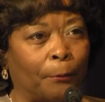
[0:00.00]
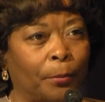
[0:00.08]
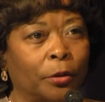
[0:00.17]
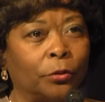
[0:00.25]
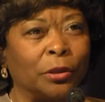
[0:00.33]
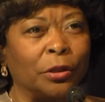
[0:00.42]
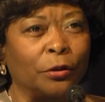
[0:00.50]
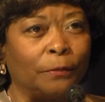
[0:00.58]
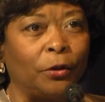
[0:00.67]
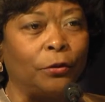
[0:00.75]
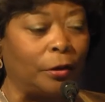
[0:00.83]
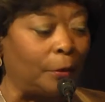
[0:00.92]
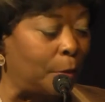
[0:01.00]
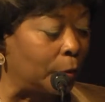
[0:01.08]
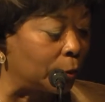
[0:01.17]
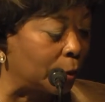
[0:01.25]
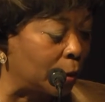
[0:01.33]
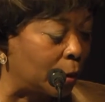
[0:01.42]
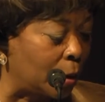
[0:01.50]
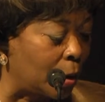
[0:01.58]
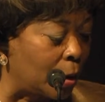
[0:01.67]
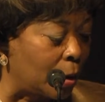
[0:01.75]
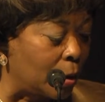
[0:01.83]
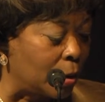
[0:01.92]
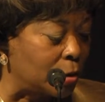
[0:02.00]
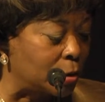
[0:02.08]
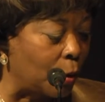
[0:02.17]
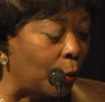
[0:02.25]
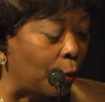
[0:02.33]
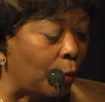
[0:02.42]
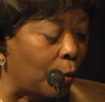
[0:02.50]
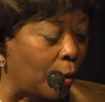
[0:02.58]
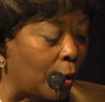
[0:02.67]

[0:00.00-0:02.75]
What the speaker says: building, community building. So